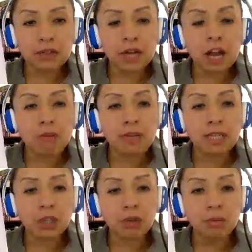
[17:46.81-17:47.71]
or how
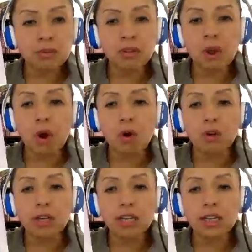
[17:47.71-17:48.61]
many groups?
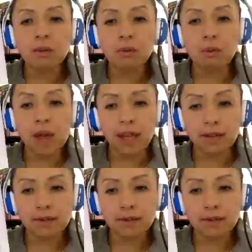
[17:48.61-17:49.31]
Only 1.